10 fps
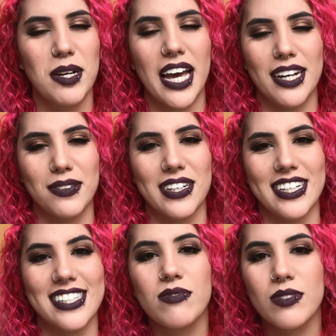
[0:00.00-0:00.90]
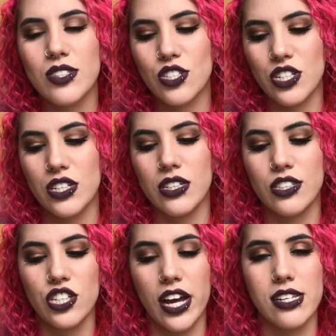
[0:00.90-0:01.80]
Anyways, she
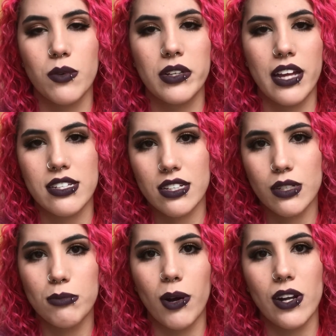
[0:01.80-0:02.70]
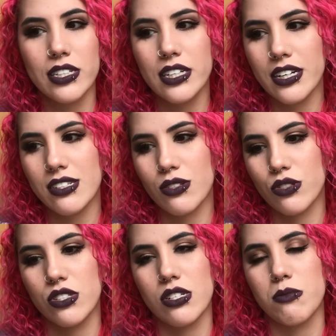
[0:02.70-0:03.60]
has the one that has a little ball in the end, so
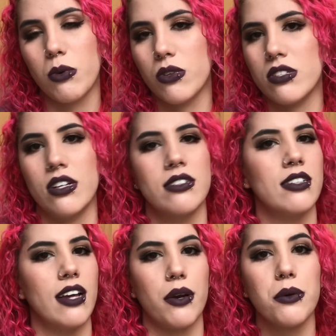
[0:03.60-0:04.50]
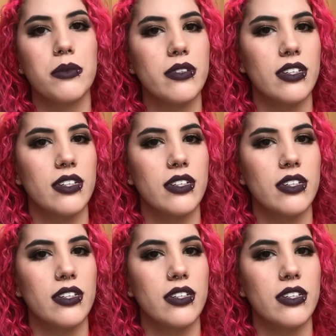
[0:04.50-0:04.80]
she just pokes it in and out,